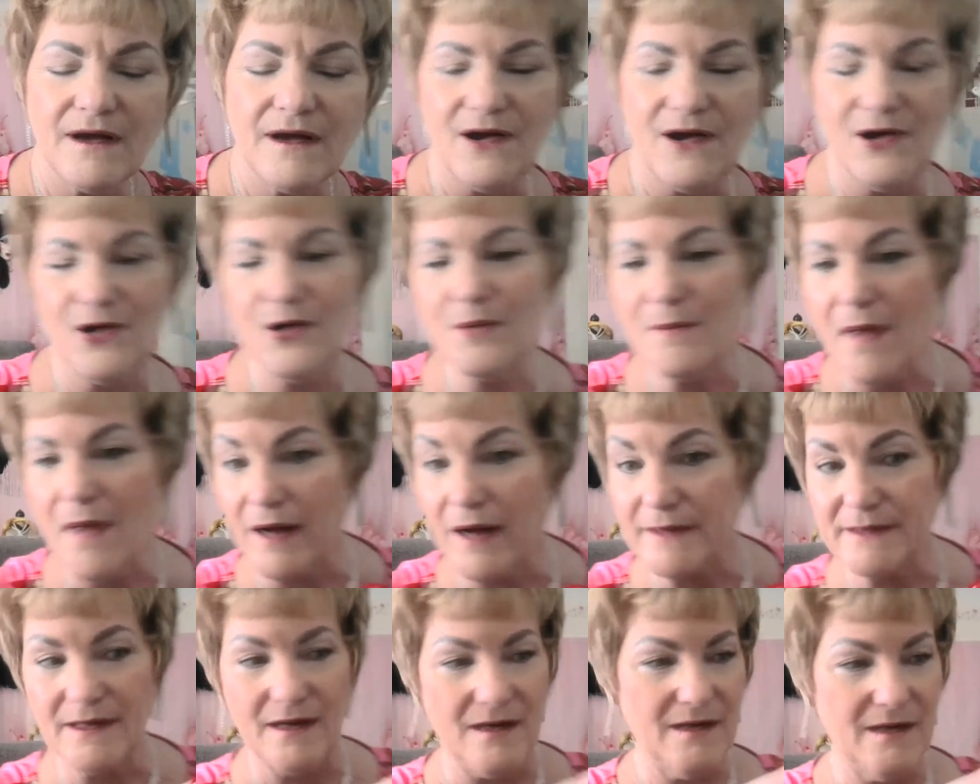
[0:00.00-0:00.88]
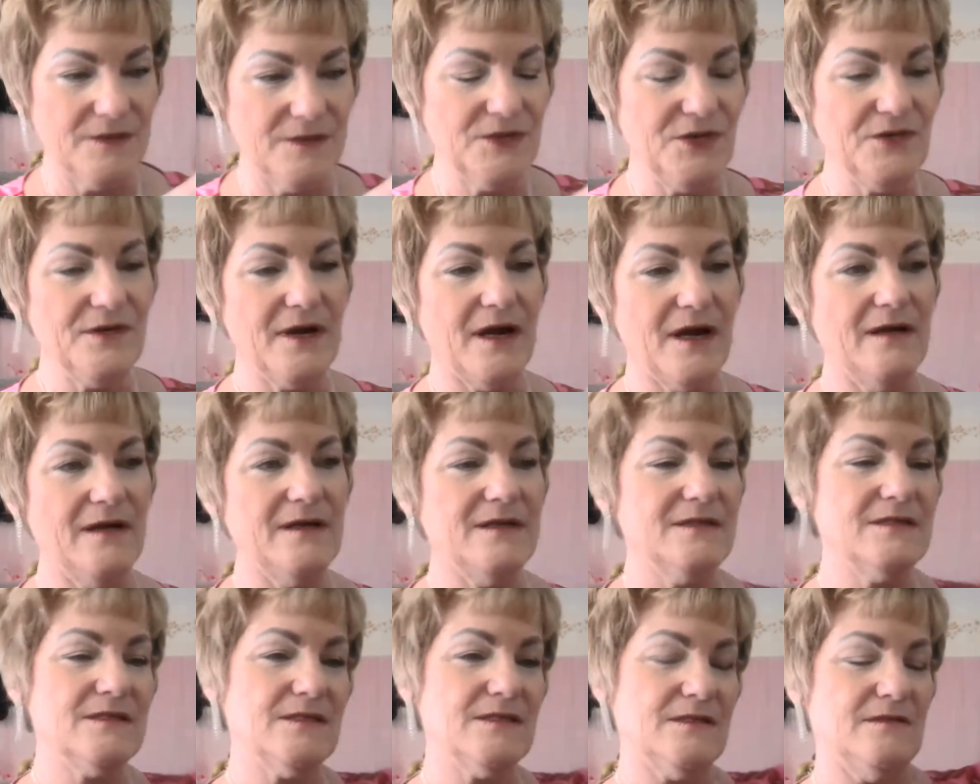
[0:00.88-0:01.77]
Oh my God, you
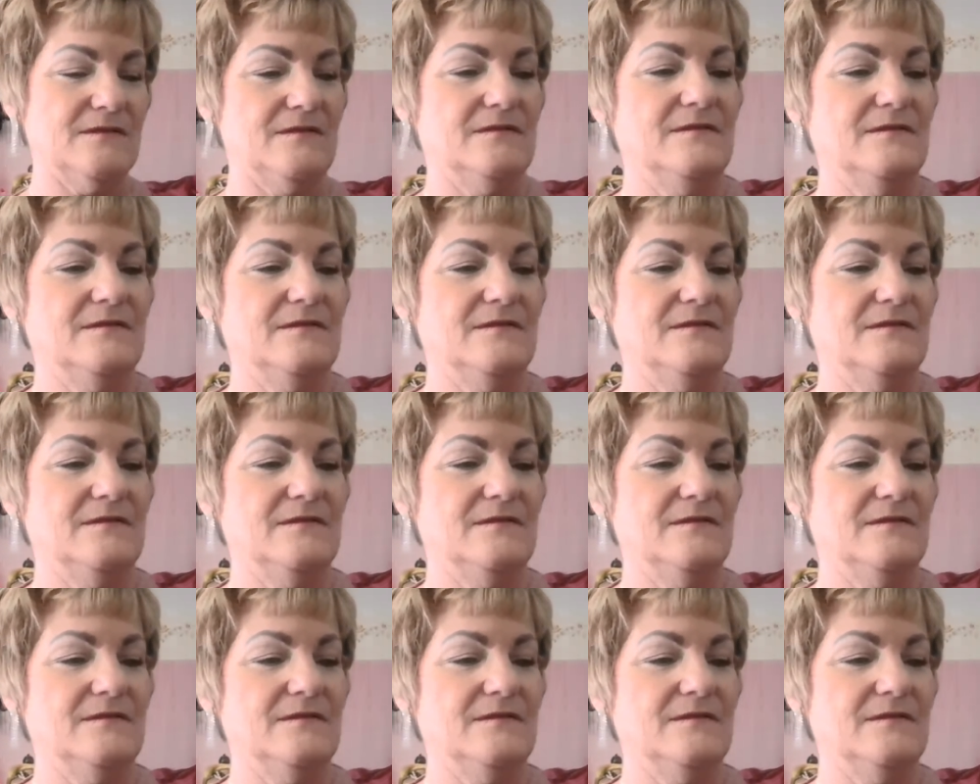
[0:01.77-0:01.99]
guys.